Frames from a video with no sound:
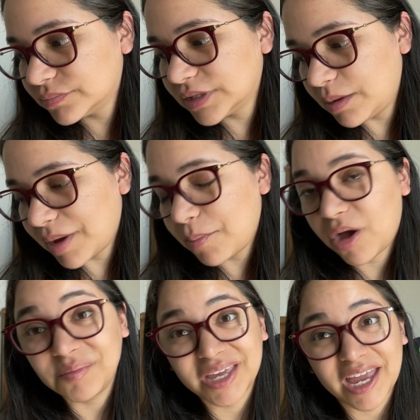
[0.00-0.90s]
my
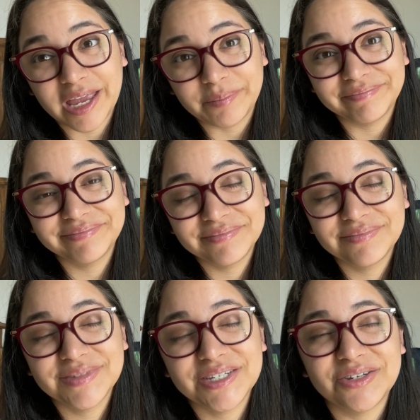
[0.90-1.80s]
mom came
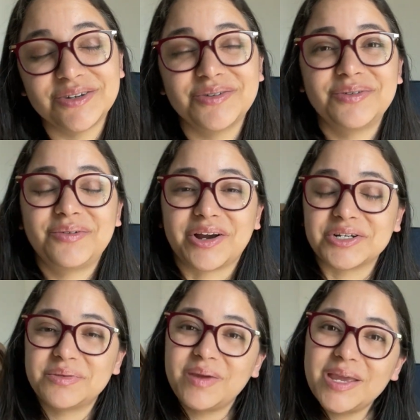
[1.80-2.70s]
to
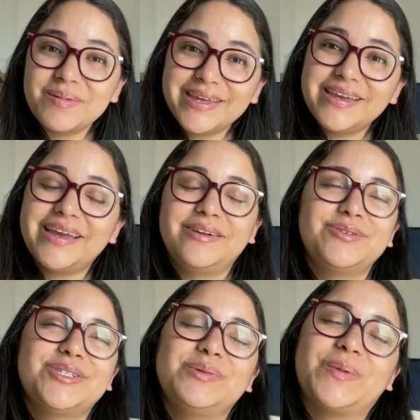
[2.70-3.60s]
watch the baby and it
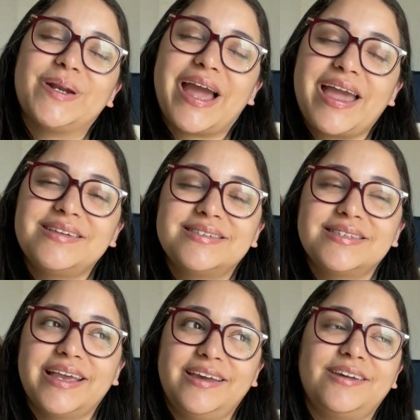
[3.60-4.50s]
was super nice
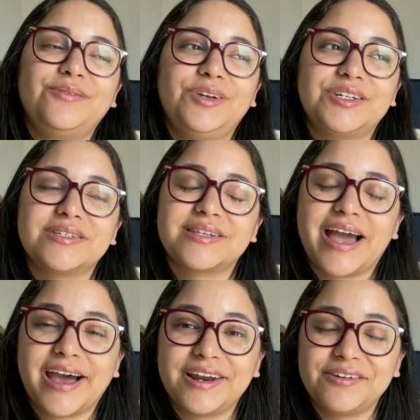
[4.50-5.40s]
and we just
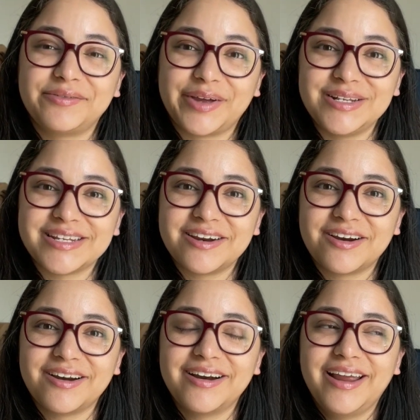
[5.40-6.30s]
had a fun
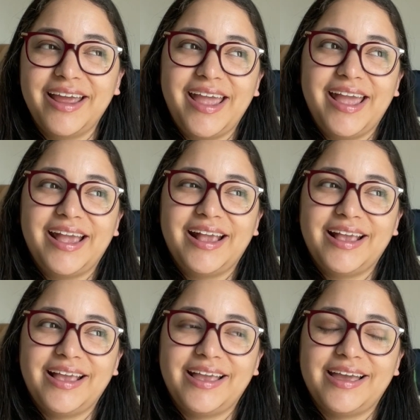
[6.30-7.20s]
dinner.
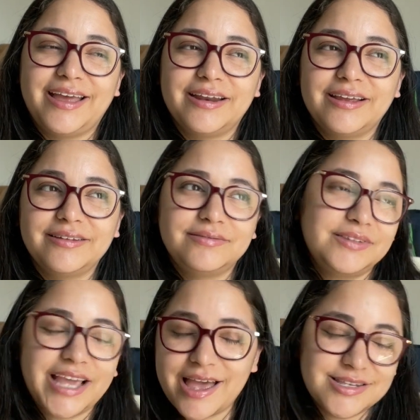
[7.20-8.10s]
And
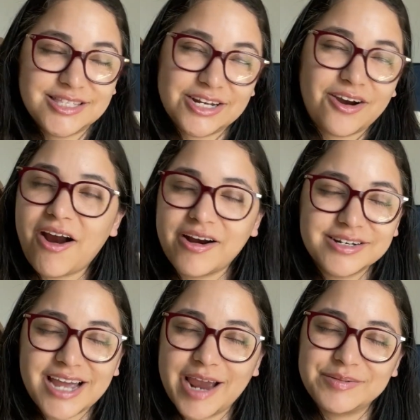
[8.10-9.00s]
yes, there are
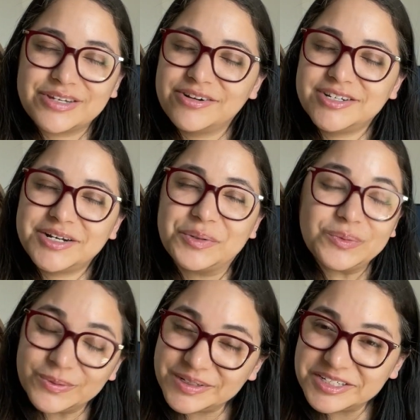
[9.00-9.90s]
times here at dinner
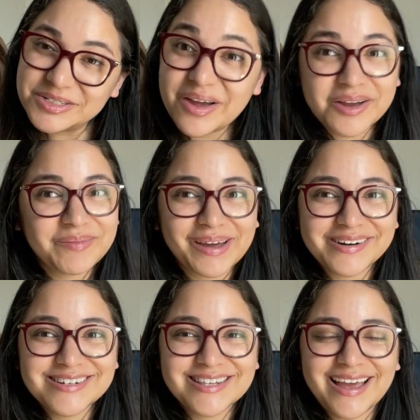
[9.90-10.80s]
where we just talk about
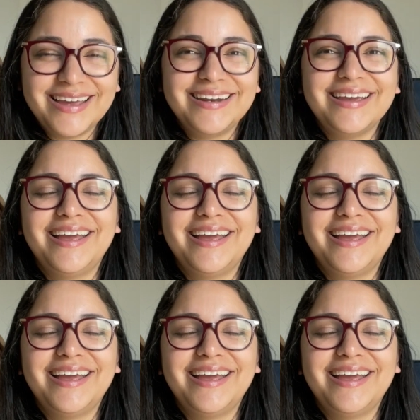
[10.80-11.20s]
our son.